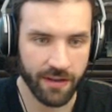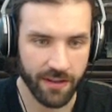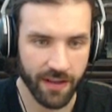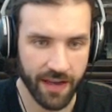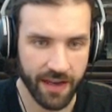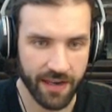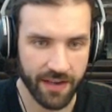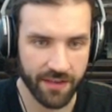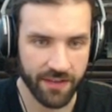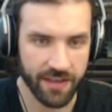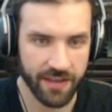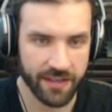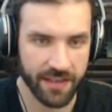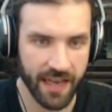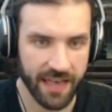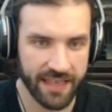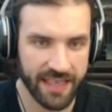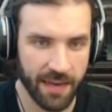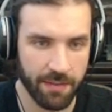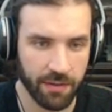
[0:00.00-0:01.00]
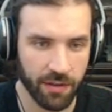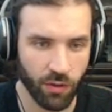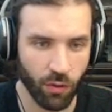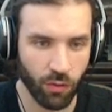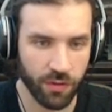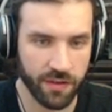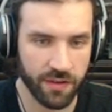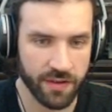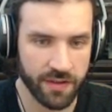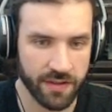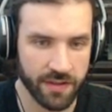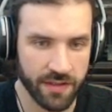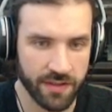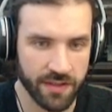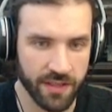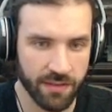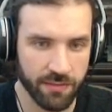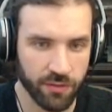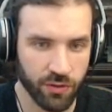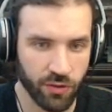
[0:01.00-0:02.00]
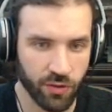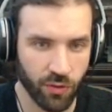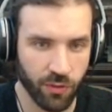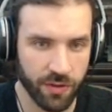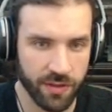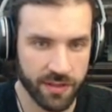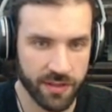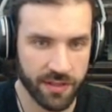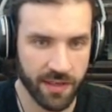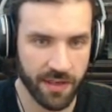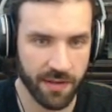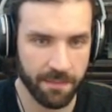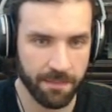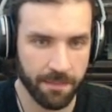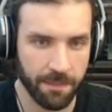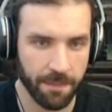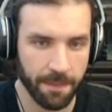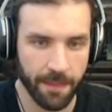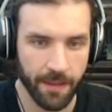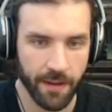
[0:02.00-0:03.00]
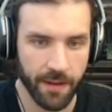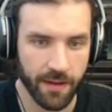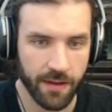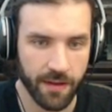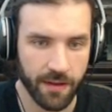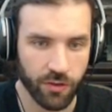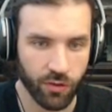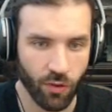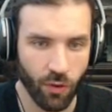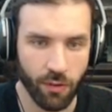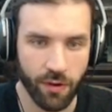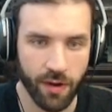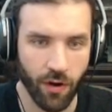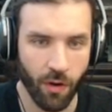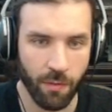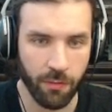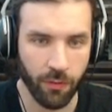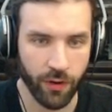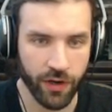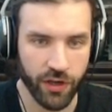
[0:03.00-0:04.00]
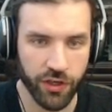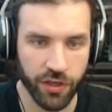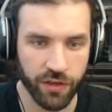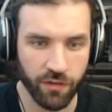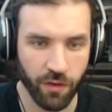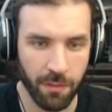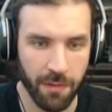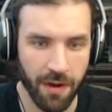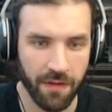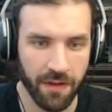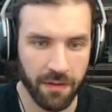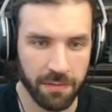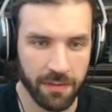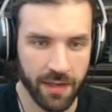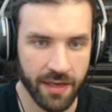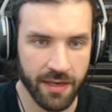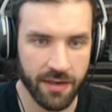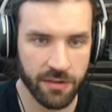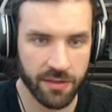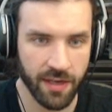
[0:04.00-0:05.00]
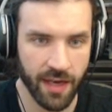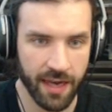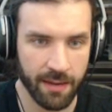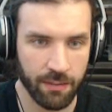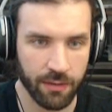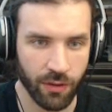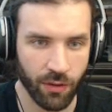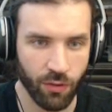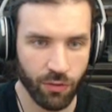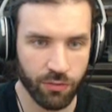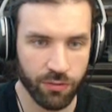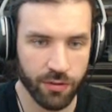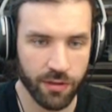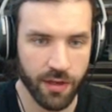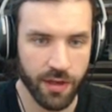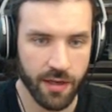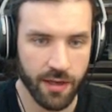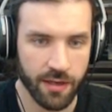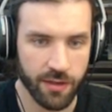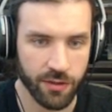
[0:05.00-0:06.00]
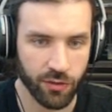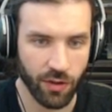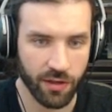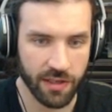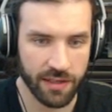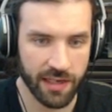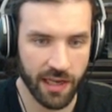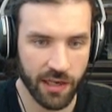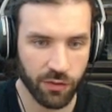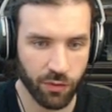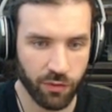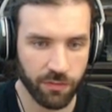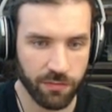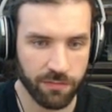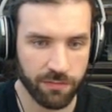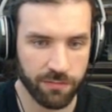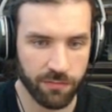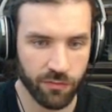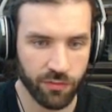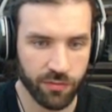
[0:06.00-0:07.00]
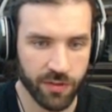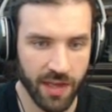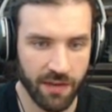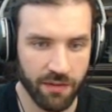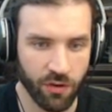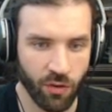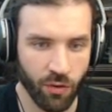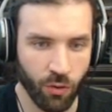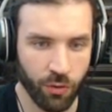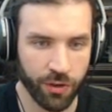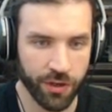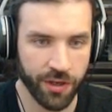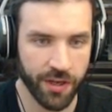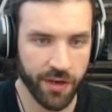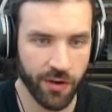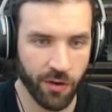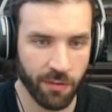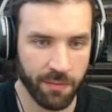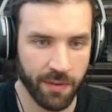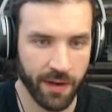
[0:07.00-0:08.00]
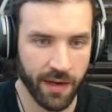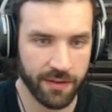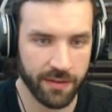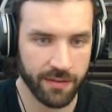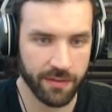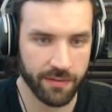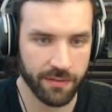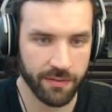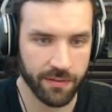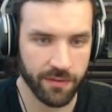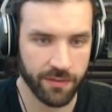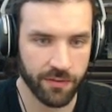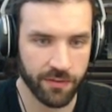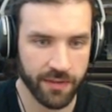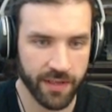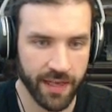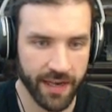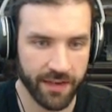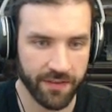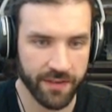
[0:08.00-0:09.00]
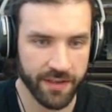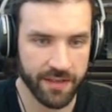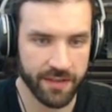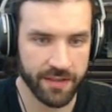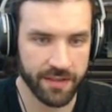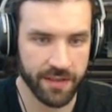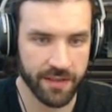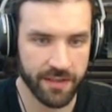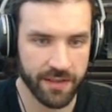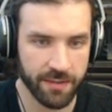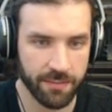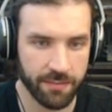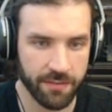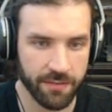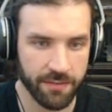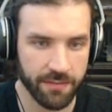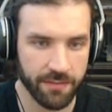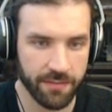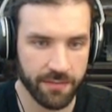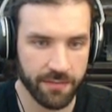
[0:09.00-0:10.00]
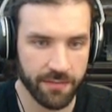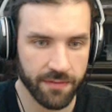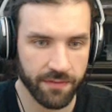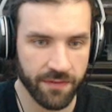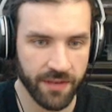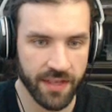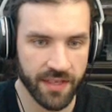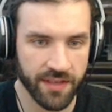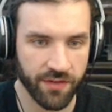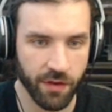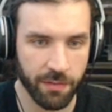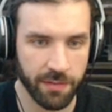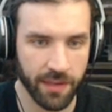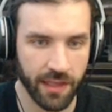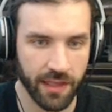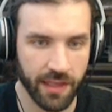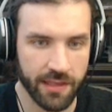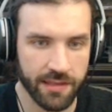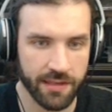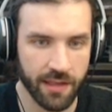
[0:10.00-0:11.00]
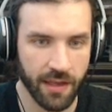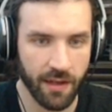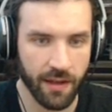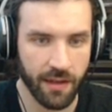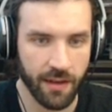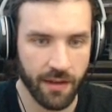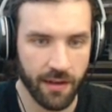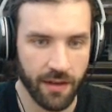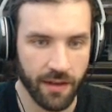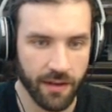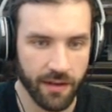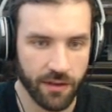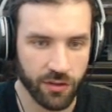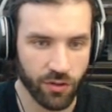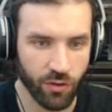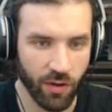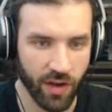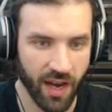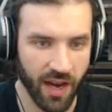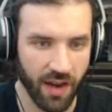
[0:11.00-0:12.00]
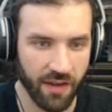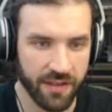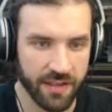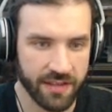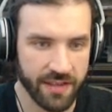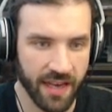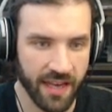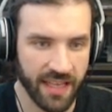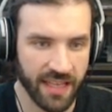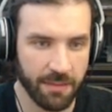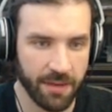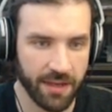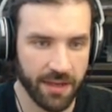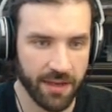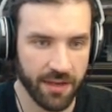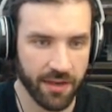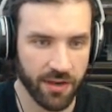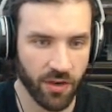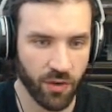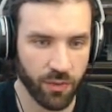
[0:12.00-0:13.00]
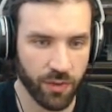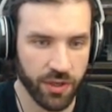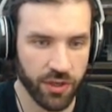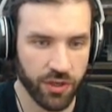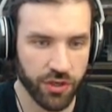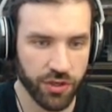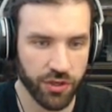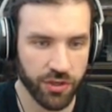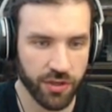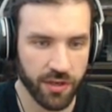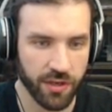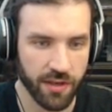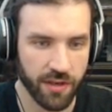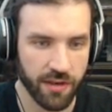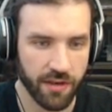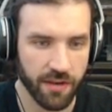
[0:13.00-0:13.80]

Like in this case I'm alone in this system, so it's no cooperation from other players, I'm alone. So I decided to never go here but take this system, these 3 planets. So I have this enemy here which